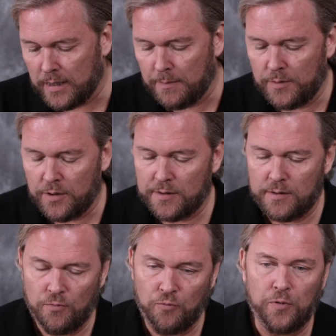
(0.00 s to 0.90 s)
I'm
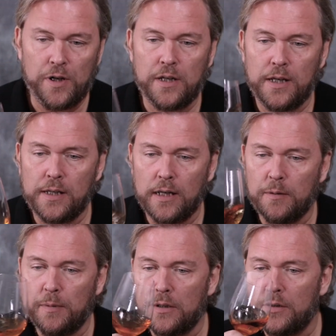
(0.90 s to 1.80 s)
just retasting
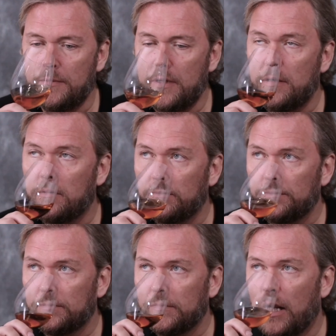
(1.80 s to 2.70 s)
it, but to me
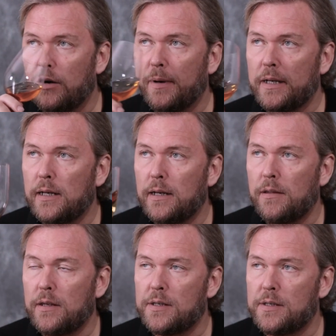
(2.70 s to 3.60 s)
aromatically this